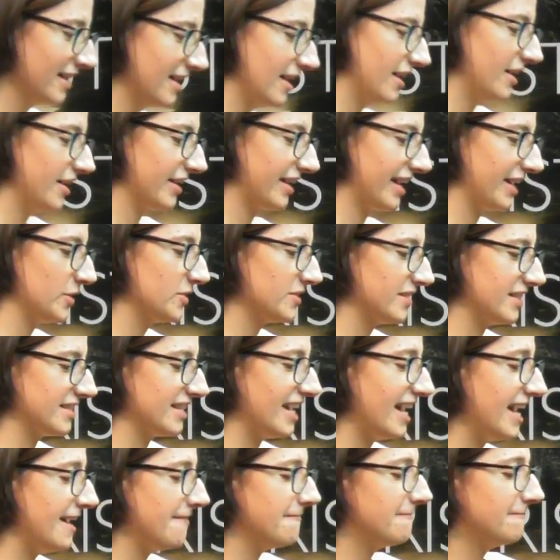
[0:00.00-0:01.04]
Okay, who's this?
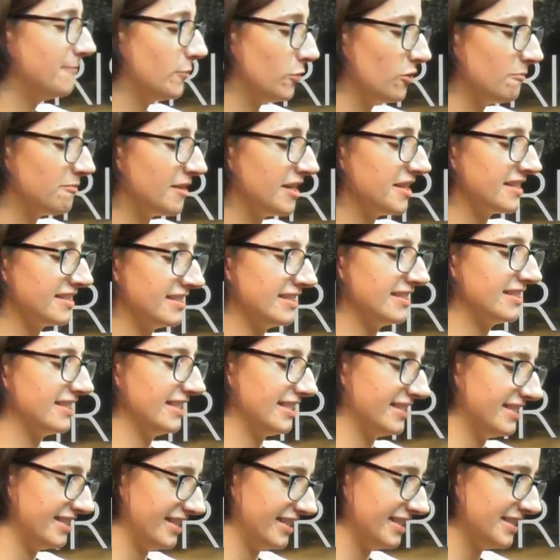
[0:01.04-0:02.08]
I have 4 brothers and
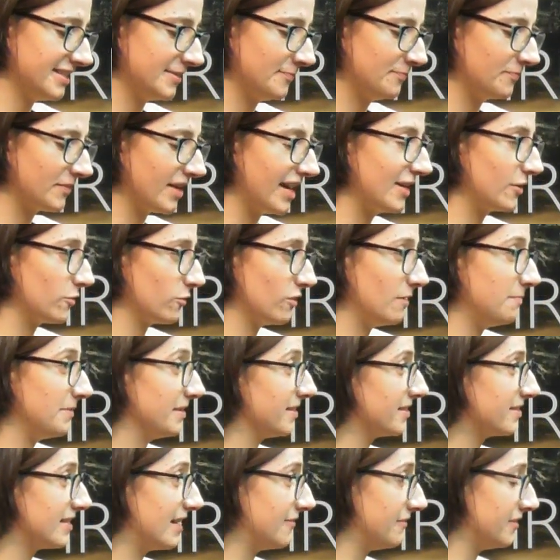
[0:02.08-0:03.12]
sisters. I grew up
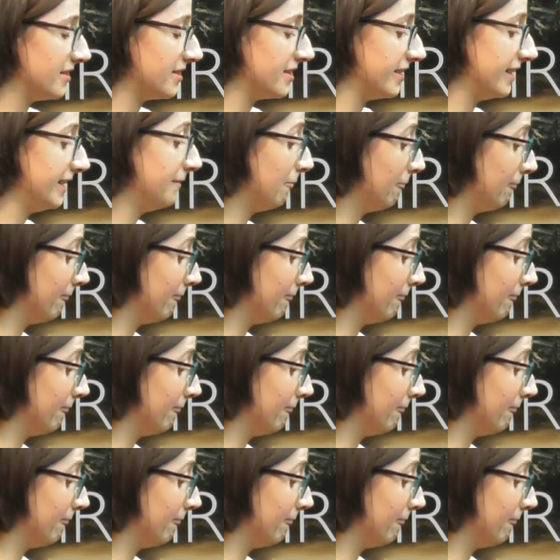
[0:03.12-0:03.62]
at 70.